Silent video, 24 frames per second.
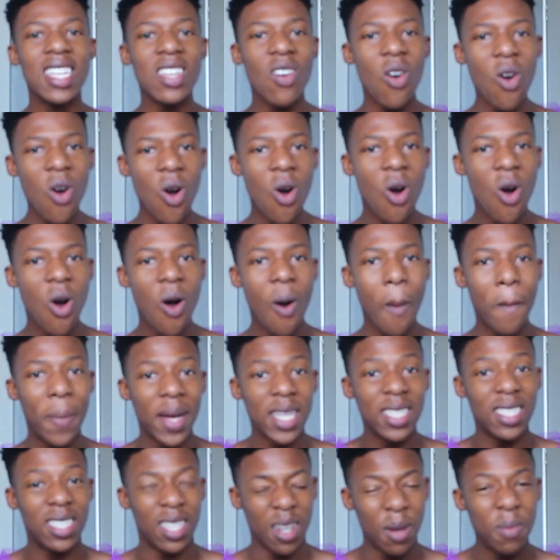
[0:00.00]
Yo,
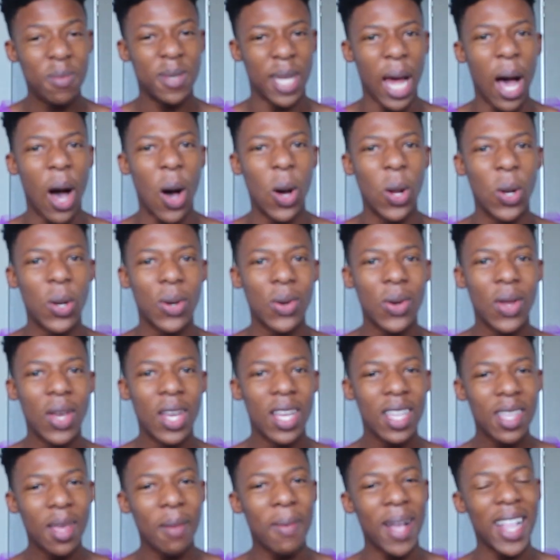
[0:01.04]
but deep down,
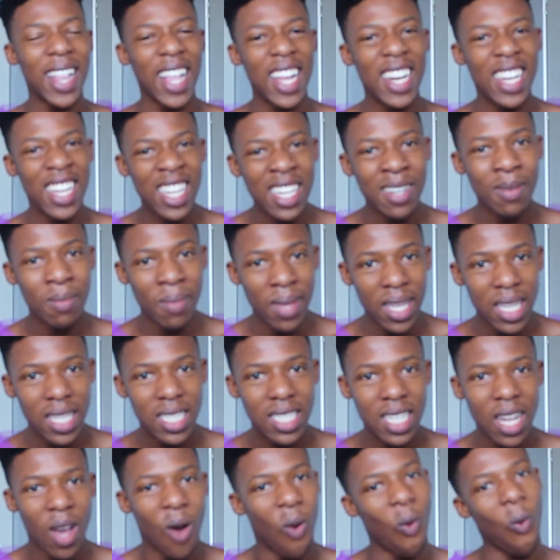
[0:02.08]
kibata lean
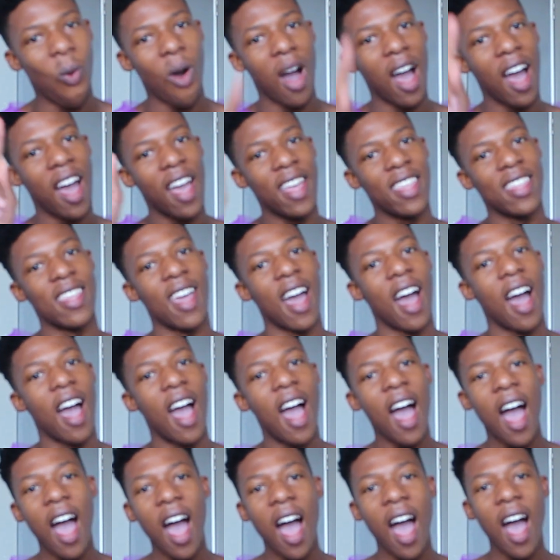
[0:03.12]
meat wanya.
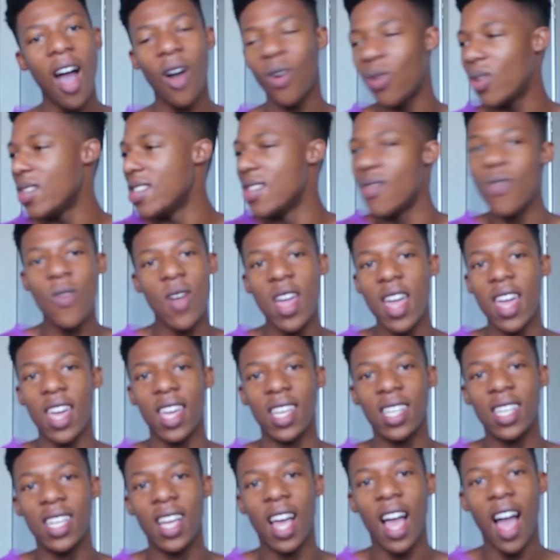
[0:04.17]
Ah, when you
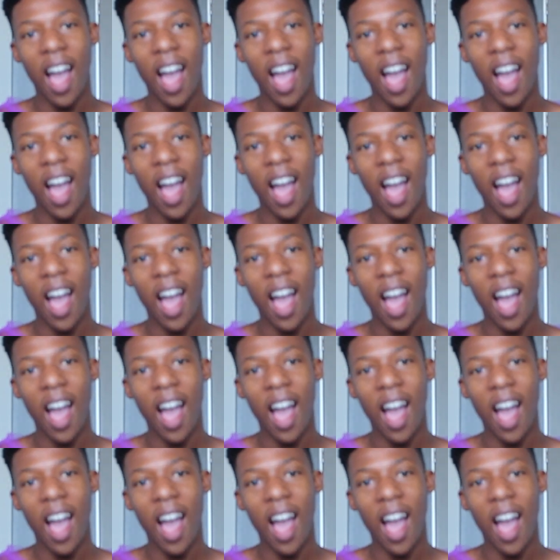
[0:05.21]
wait.